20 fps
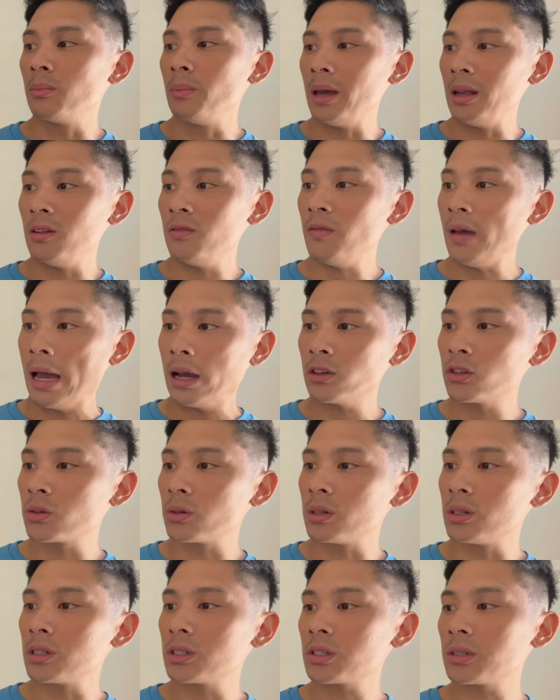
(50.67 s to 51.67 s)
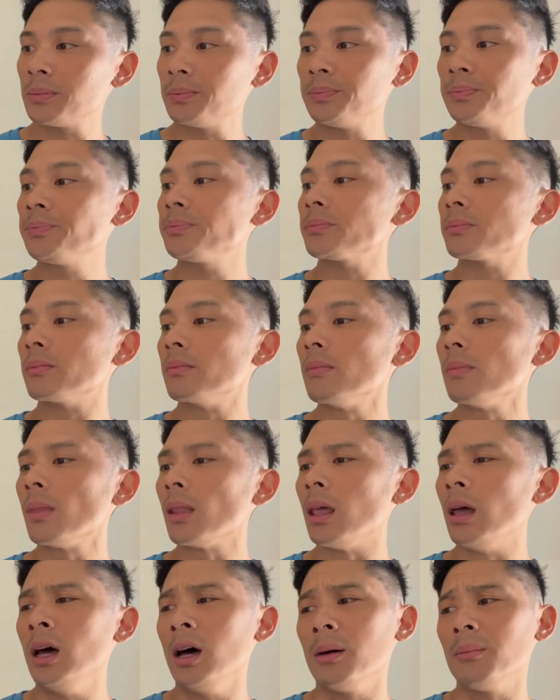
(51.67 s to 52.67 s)
manufacturers.
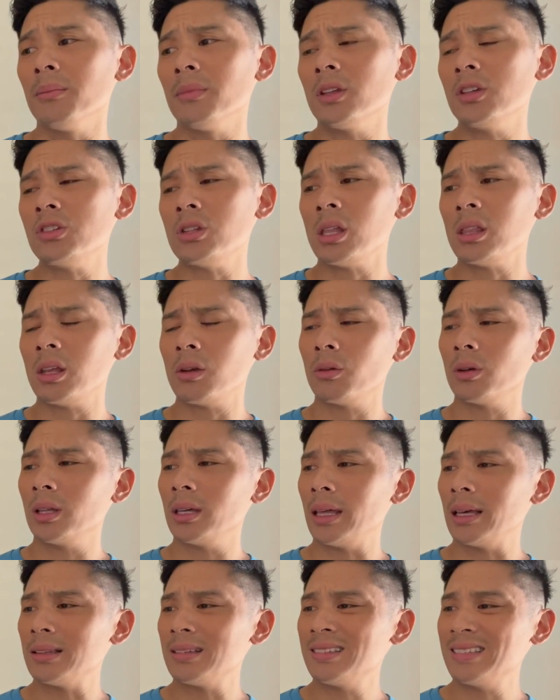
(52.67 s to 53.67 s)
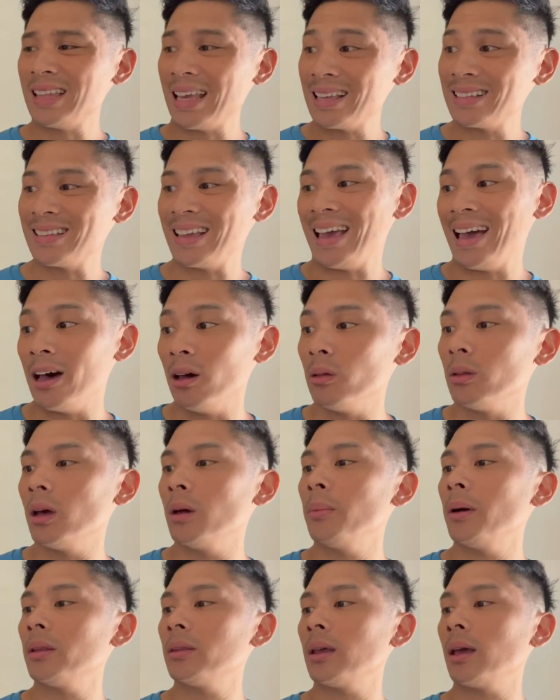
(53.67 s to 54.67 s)
There's nothing really that stands out
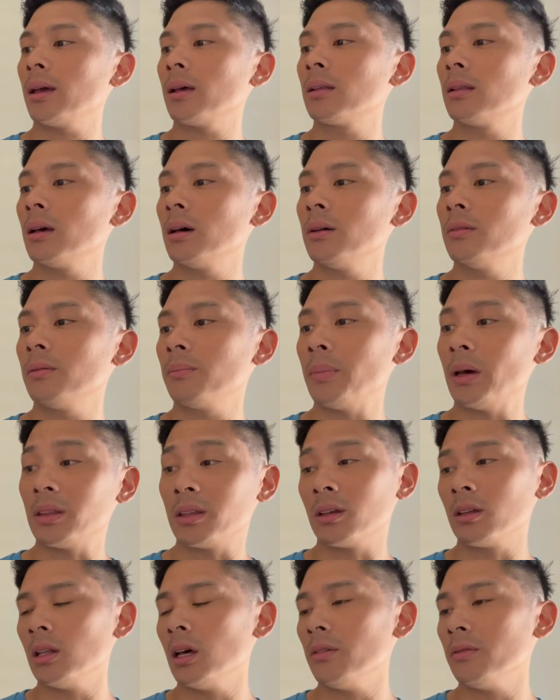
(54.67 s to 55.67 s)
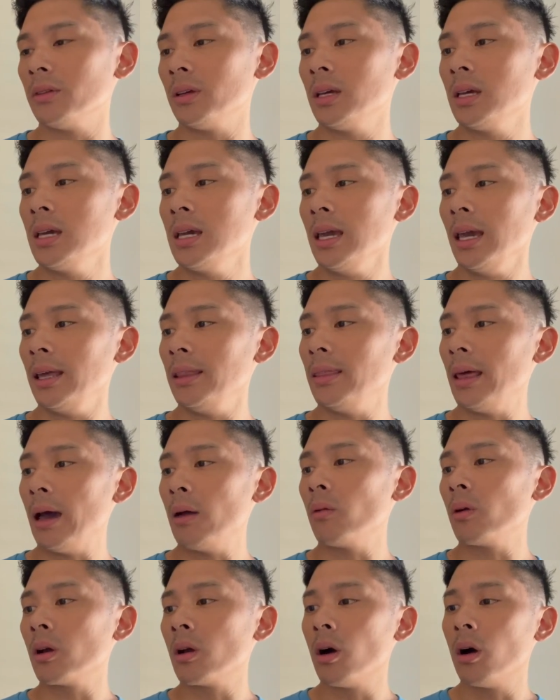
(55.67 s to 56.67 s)
about that glove, in
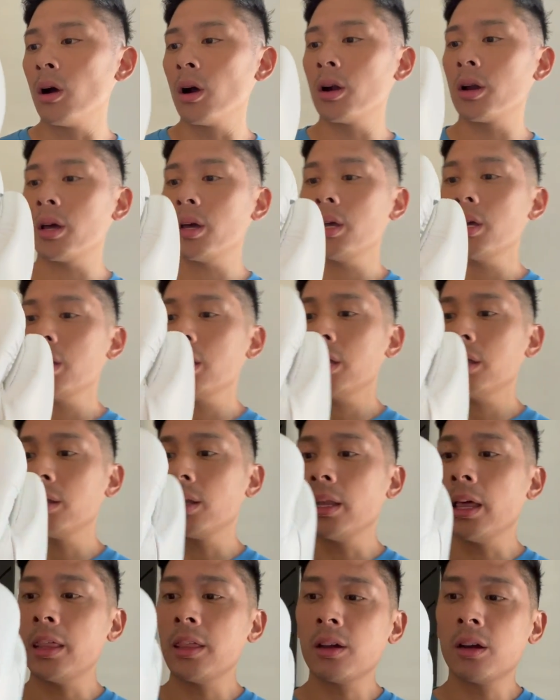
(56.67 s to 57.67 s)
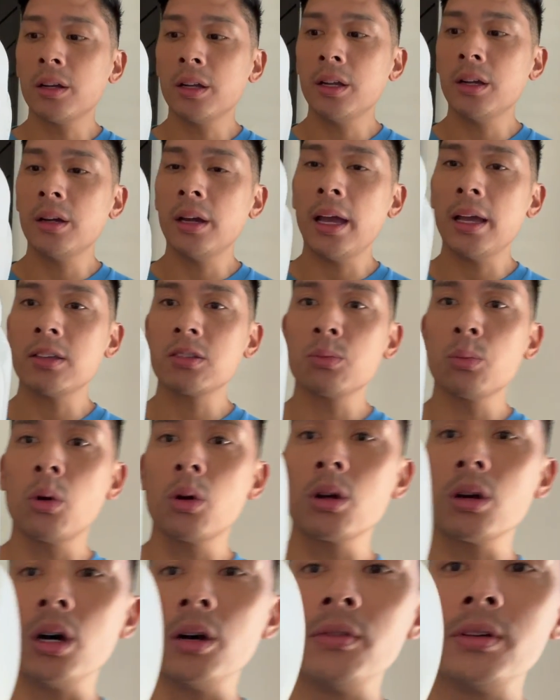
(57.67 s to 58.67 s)
that regard. The leather on here has
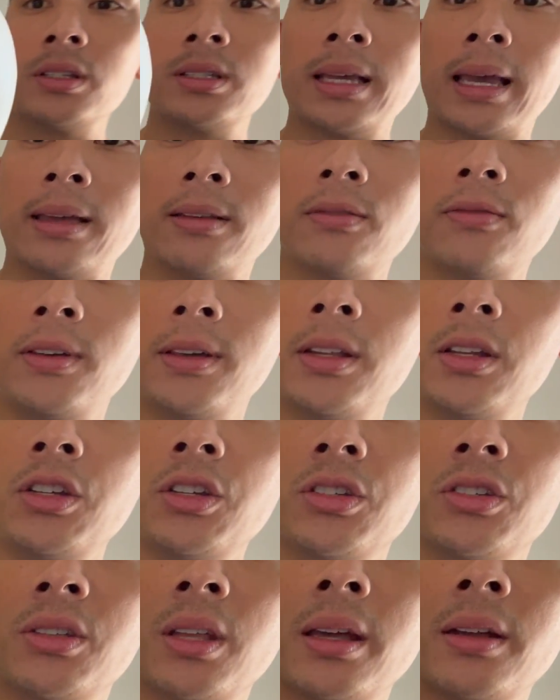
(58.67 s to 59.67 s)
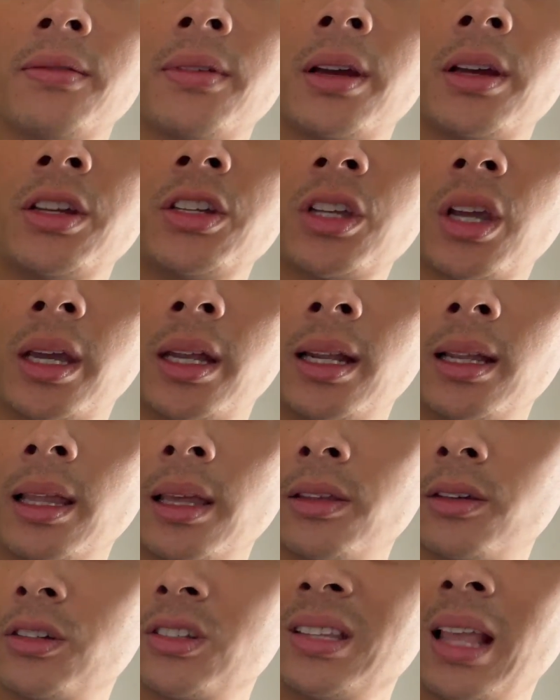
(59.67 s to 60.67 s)
more of a satin finish. It's not a very shiny
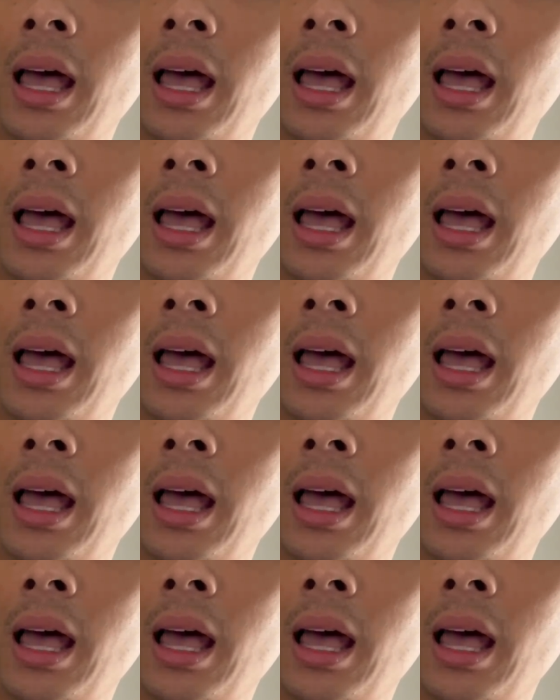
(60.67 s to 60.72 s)
leather. It's